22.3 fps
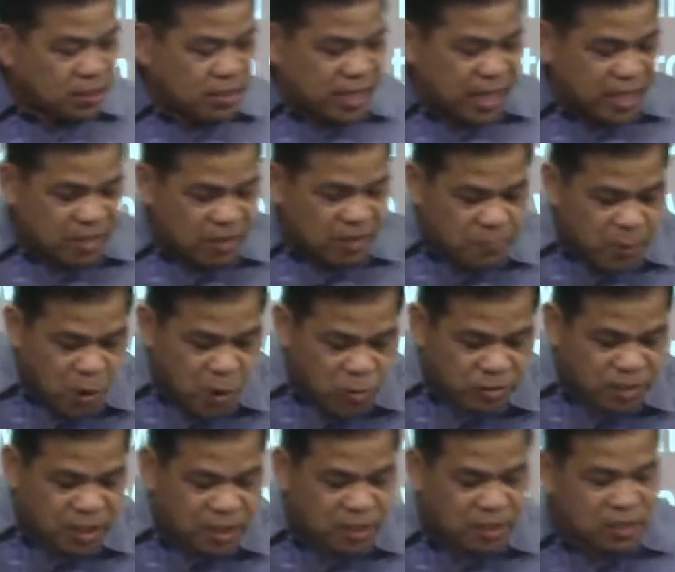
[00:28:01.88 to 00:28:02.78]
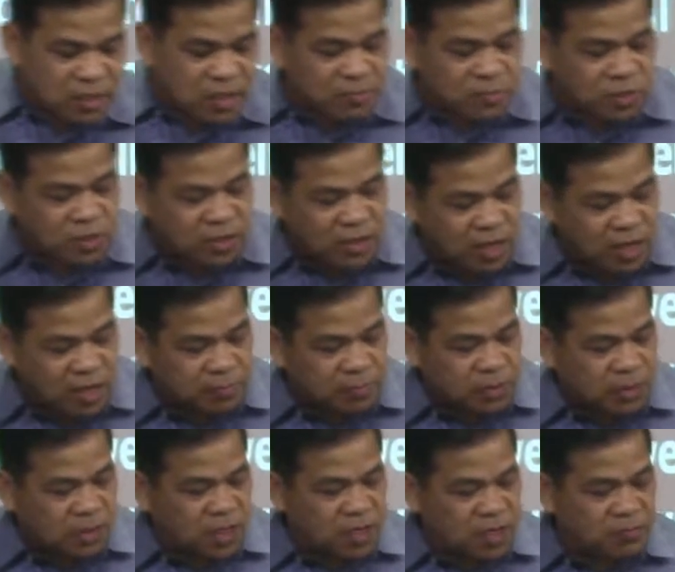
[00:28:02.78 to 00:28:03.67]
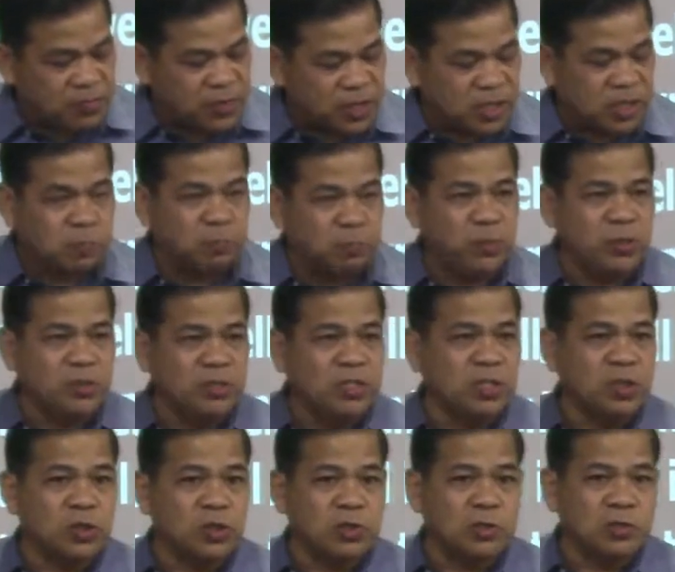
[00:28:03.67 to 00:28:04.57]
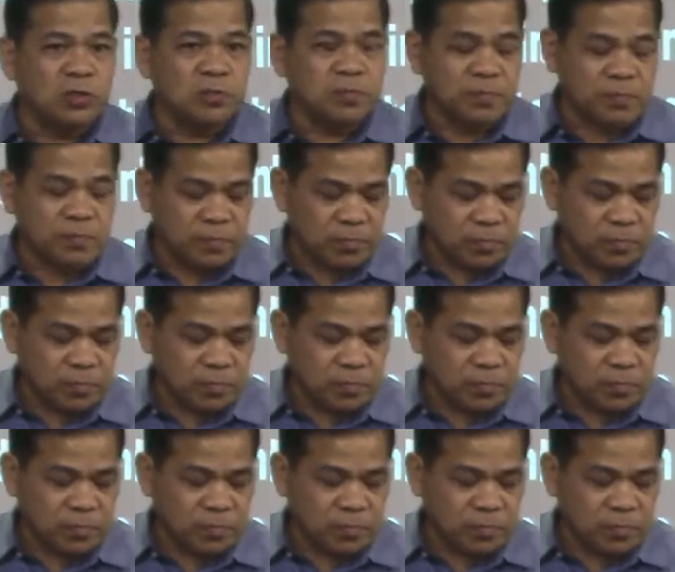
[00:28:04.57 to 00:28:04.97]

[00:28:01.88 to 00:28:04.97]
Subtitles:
they devoted themselves in verse 42